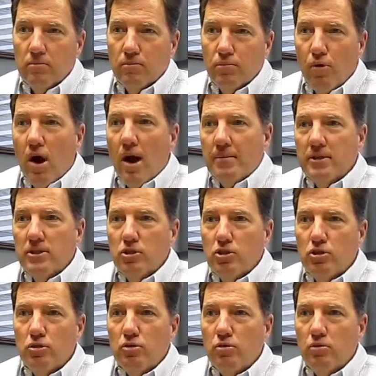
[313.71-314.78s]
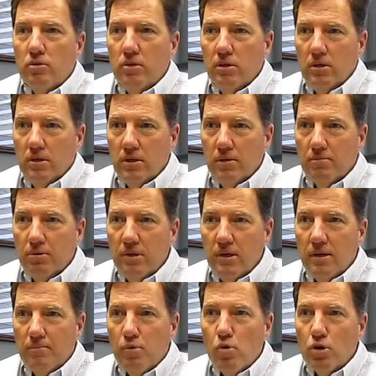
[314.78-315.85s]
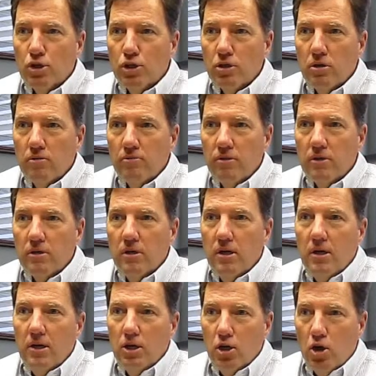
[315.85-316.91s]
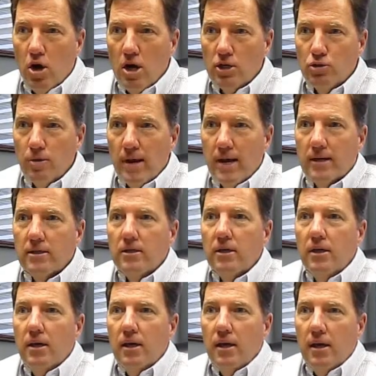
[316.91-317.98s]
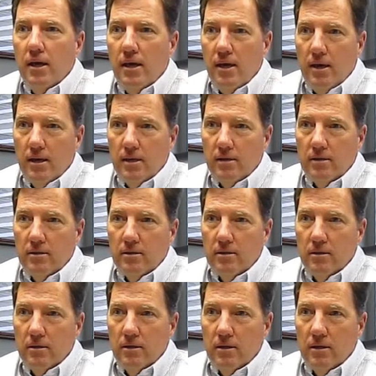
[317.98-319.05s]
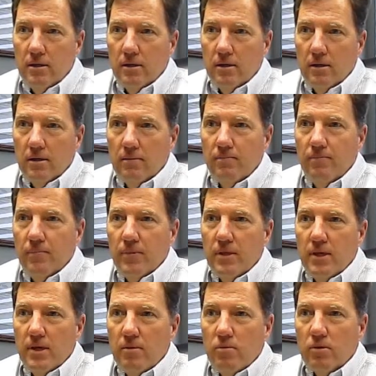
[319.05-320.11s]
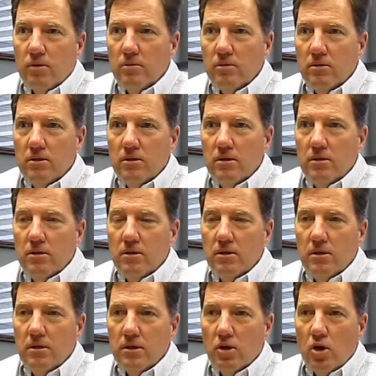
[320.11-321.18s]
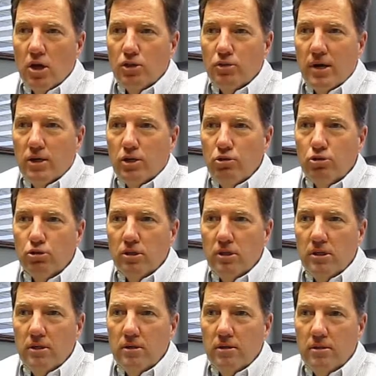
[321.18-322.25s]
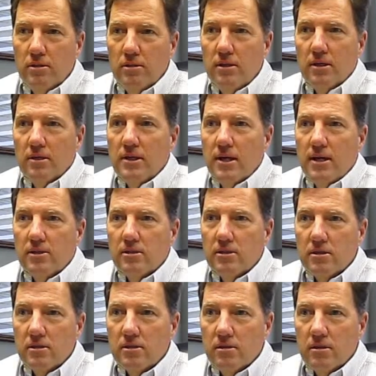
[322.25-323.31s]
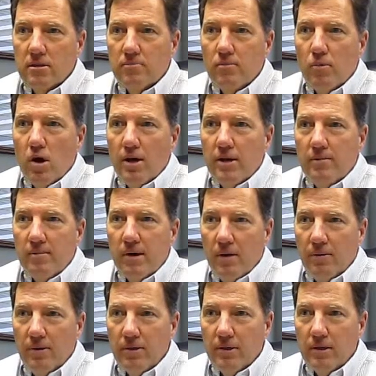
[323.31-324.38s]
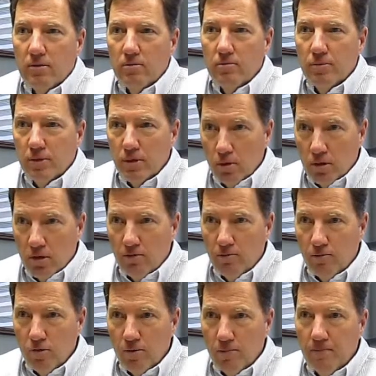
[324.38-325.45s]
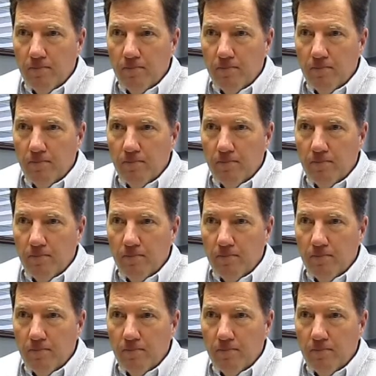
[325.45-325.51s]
promise to complete a portion of the contract, and the contract usually dictates the bond amount that they're looking for.